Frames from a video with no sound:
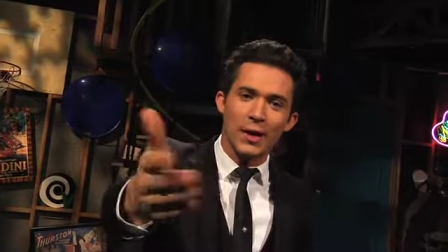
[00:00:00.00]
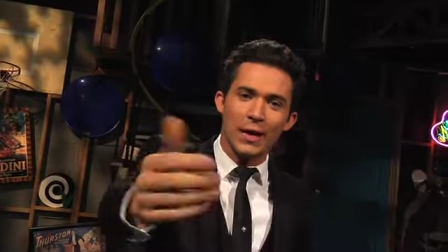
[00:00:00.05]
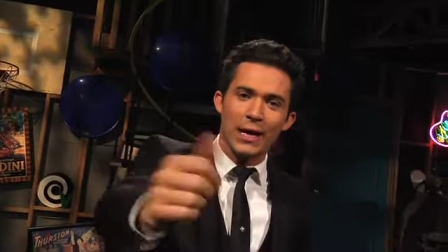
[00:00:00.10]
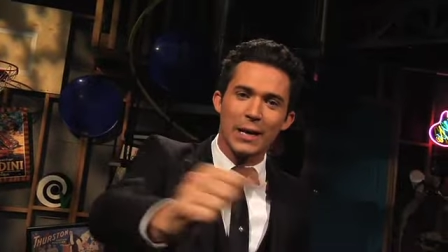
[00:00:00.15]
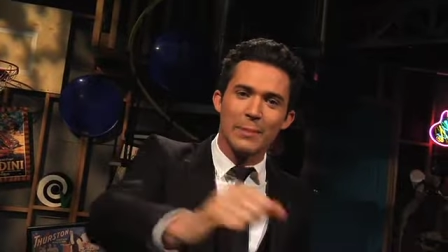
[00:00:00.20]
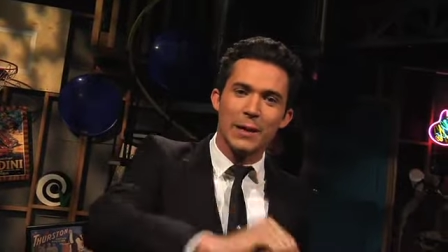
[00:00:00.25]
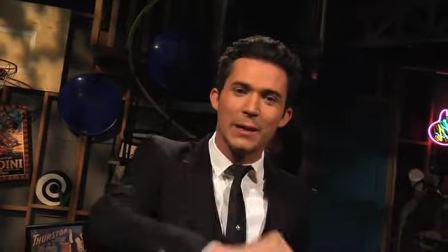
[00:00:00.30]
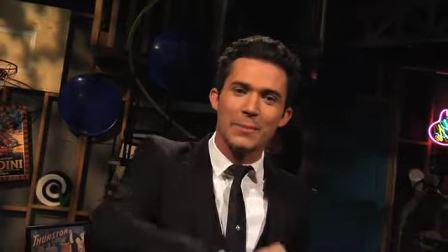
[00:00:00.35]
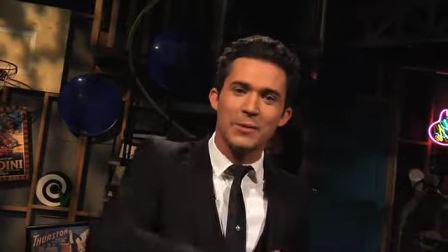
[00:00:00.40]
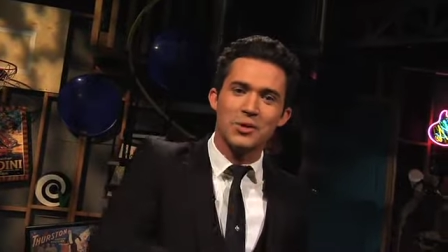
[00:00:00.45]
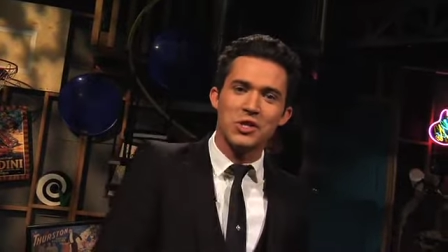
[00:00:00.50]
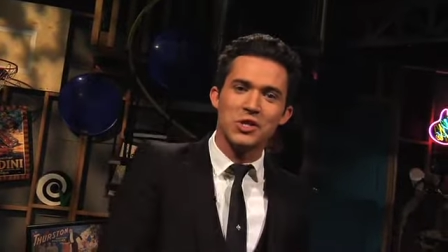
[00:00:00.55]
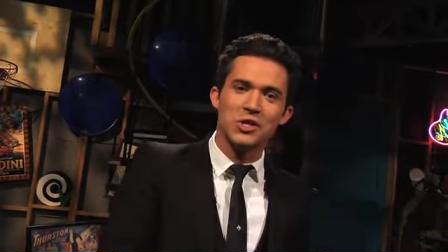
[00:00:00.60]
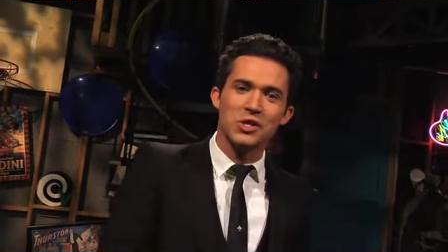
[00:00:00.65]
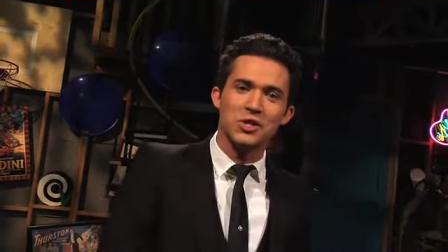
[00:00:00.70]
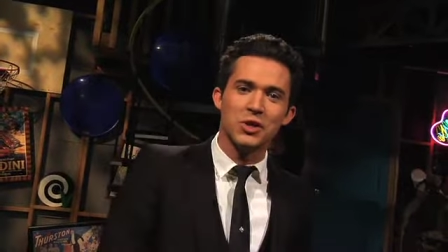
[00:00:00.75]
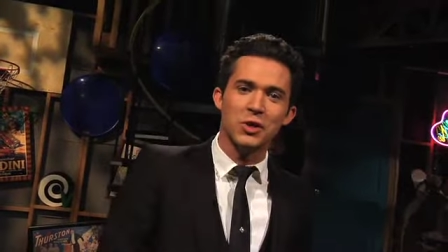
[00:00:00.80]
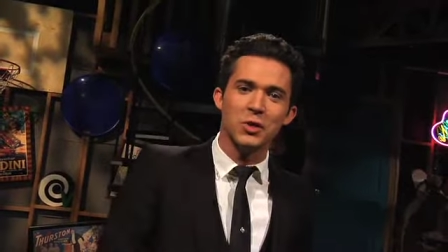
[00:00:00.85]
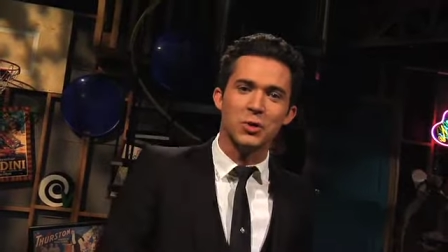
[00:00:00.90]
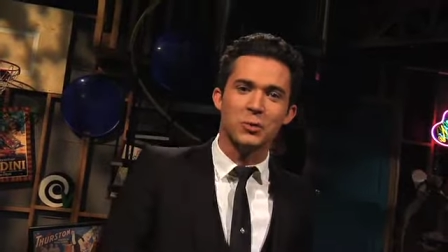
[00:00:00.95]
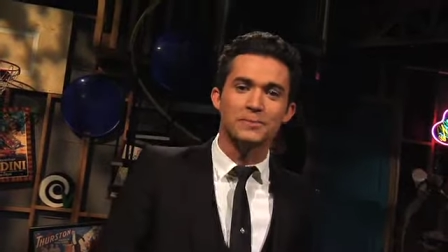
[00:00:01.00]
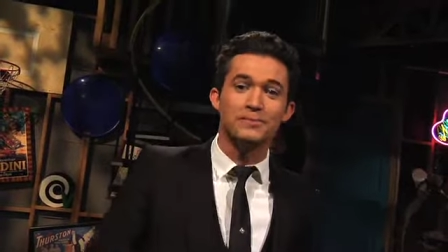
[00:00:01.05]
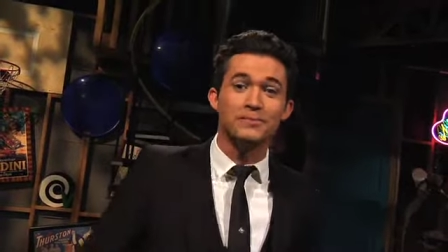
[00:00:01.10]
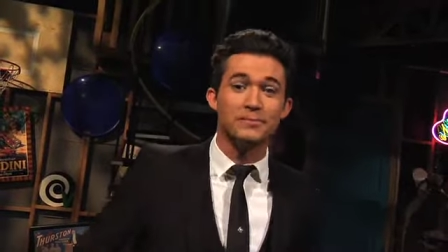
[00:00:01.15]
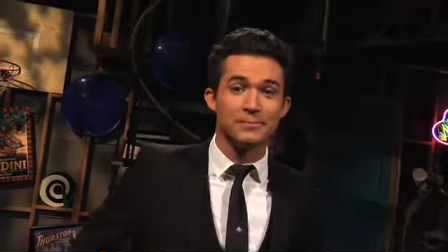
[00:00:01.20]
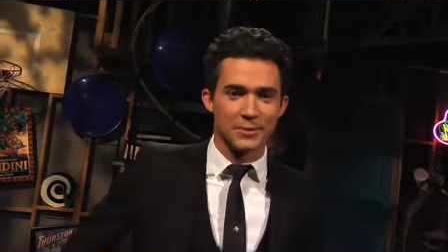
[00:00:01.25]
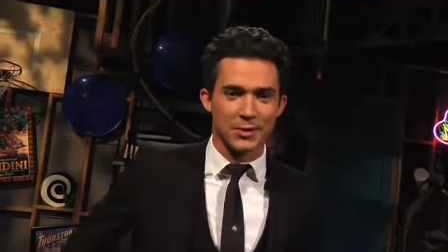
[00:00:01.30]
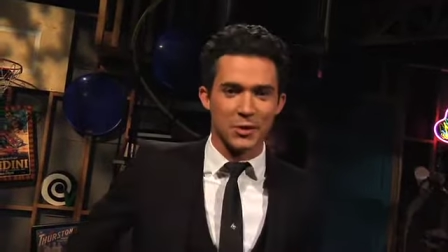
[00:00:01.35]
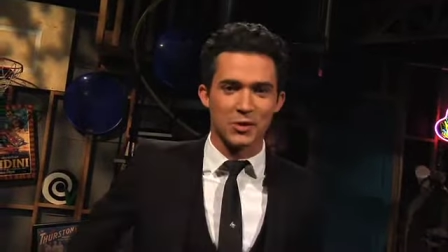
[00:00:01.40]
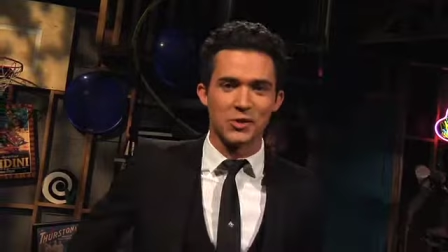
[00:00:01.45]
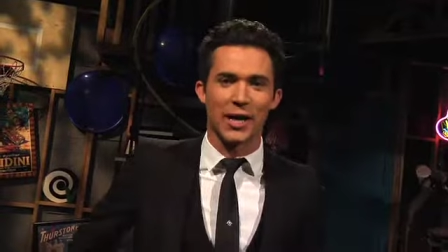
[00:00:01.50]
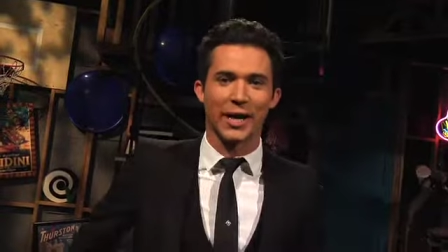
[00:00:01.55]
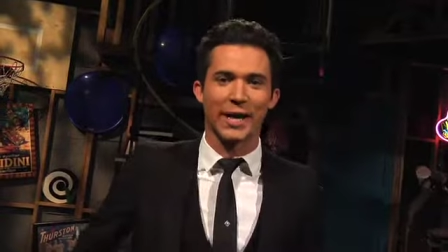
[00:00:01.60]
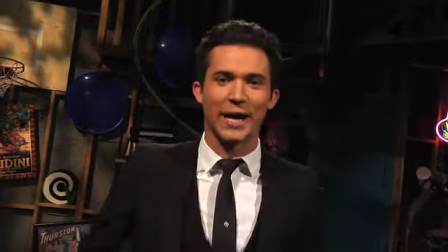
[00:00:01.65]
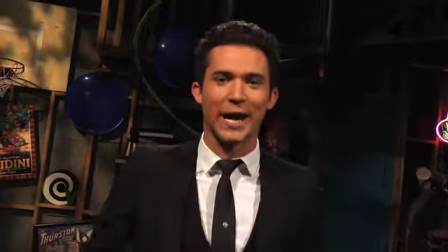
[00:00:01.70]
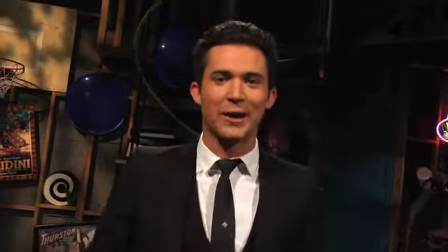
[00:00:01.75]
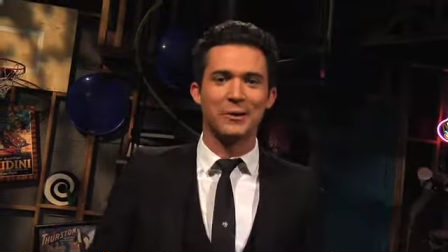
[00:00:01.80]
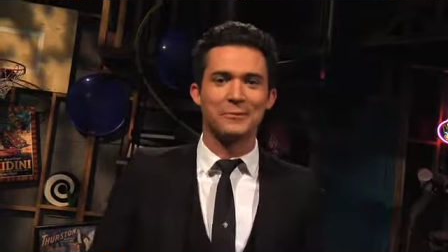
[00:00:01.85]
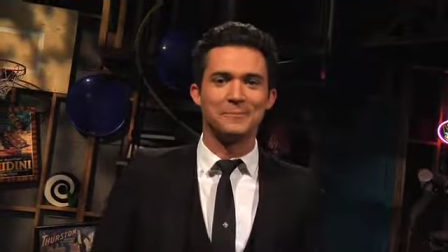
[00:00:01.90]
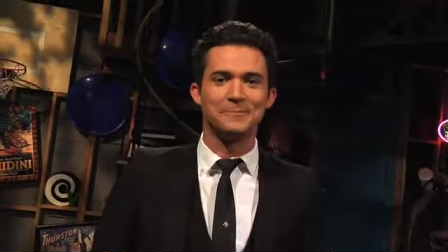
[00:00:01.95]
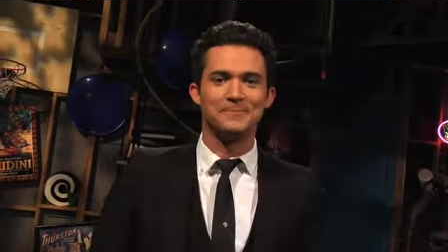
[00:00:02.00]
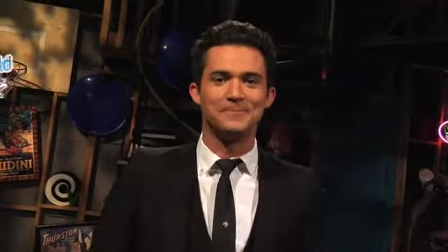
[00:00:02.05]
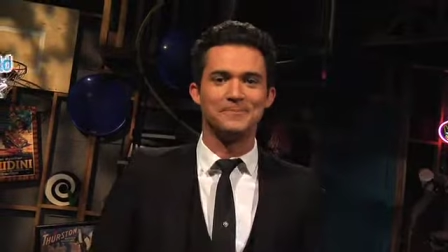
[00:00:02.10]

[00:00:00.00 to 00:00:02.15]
can be a magician too. So check it out.